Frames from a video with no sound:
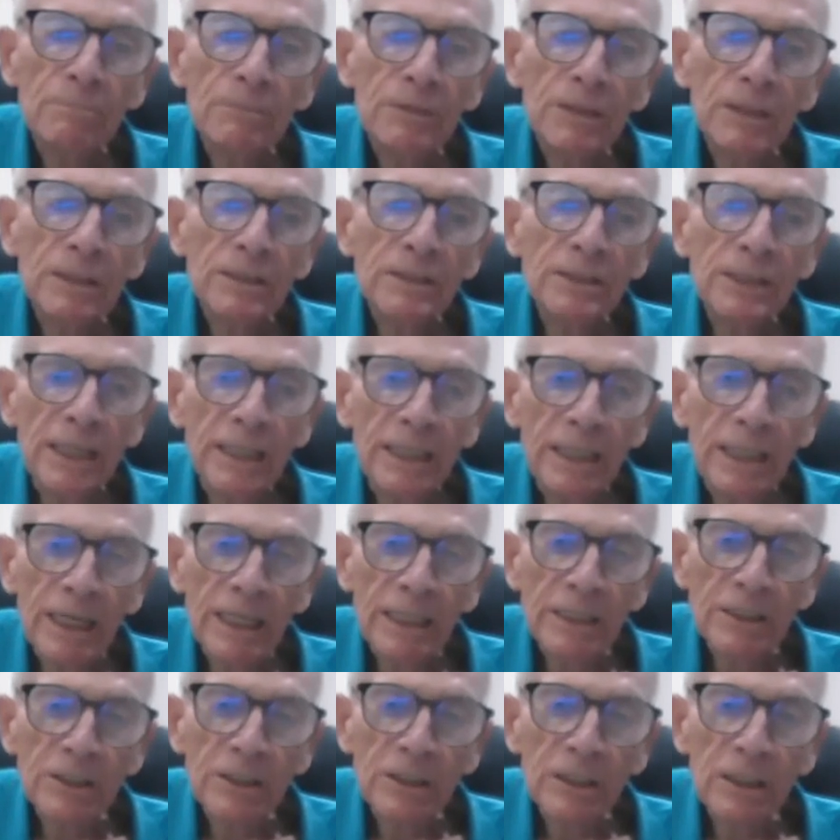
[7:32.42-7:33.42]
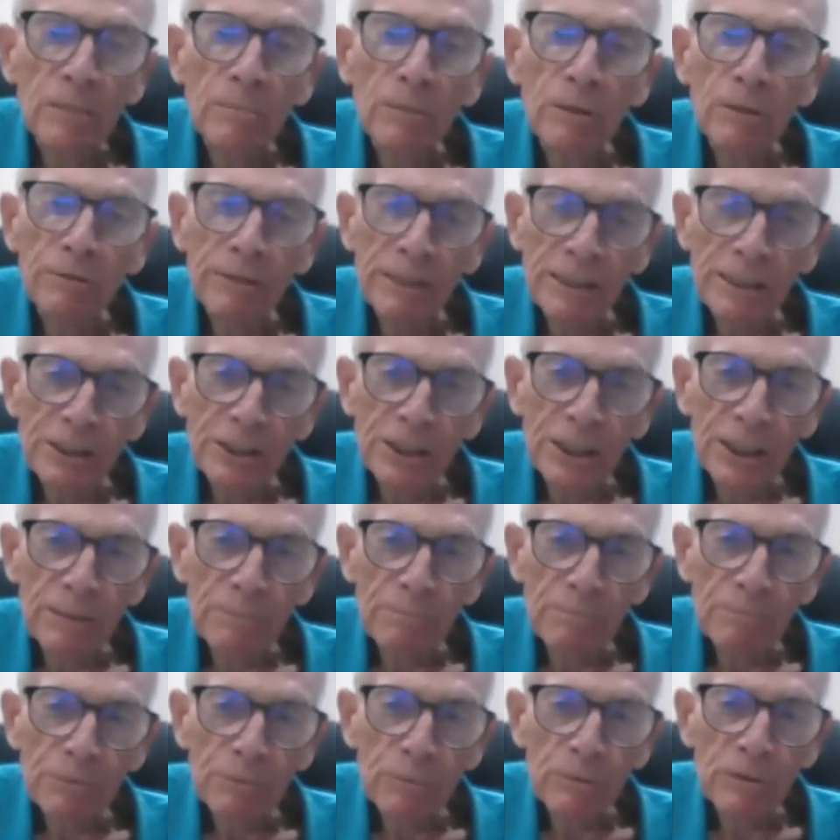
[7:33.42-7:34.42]
St. Angela Merici
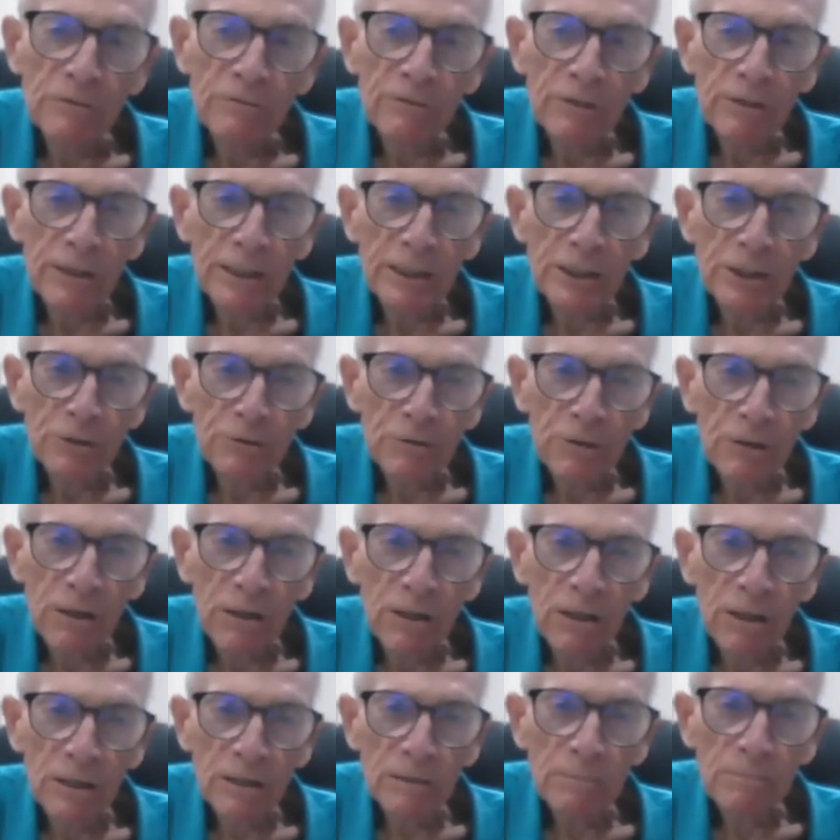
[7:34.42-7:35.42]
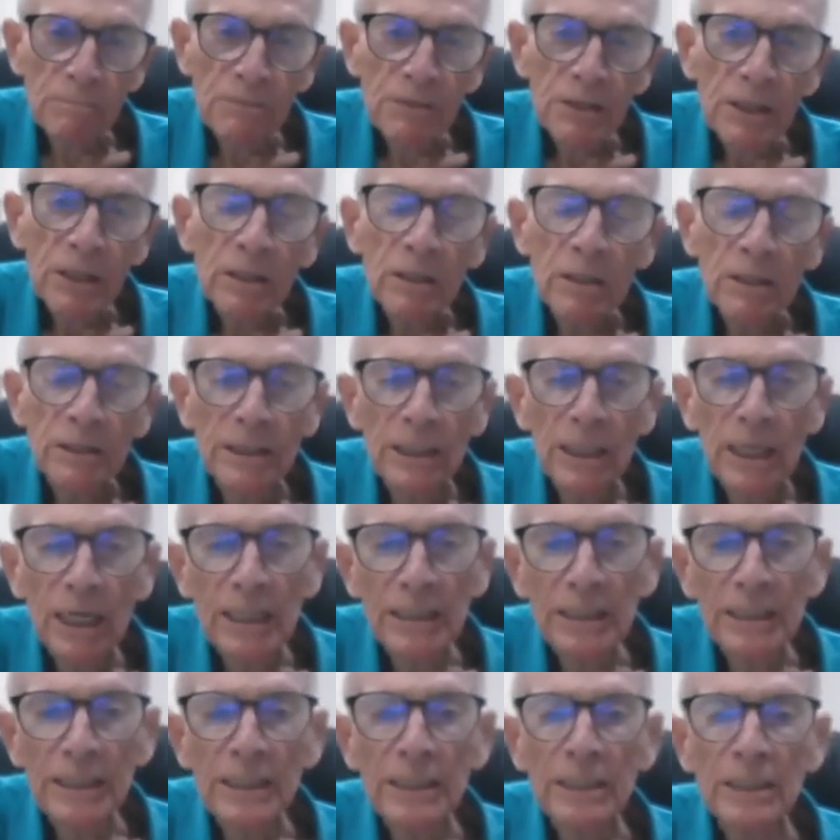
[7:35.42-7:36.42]
was very strong on the
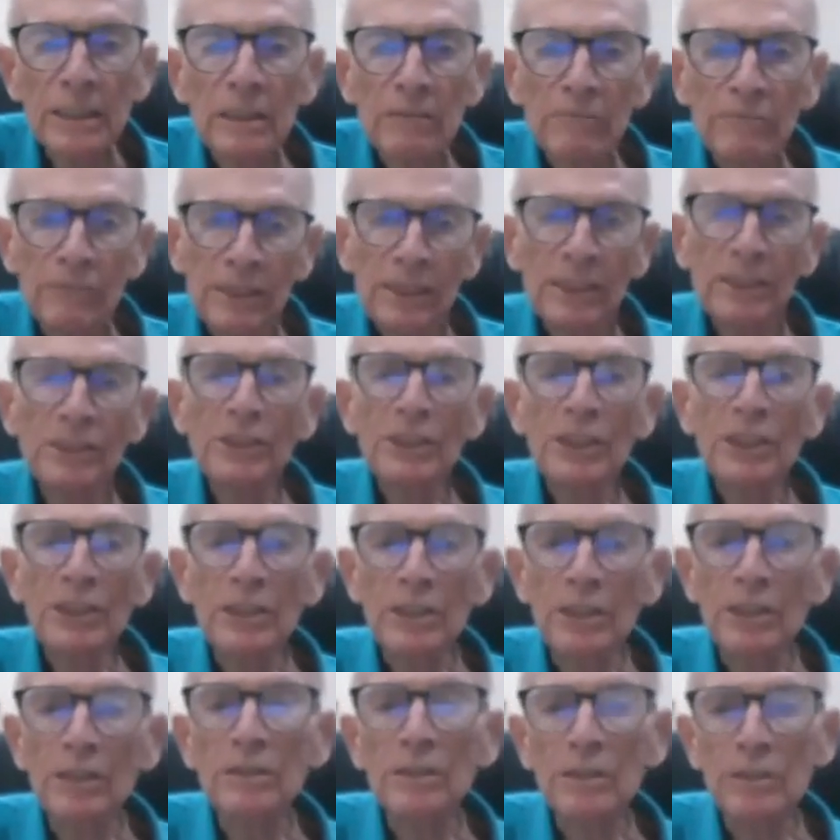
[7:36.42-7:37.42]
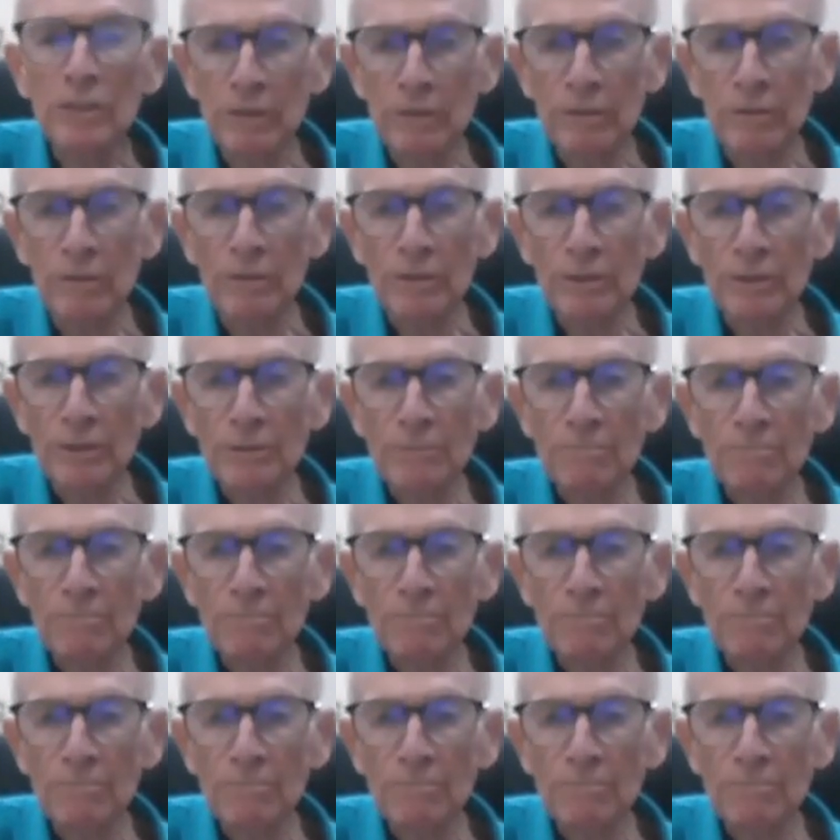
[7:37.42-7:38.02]
idea of teaching young girls,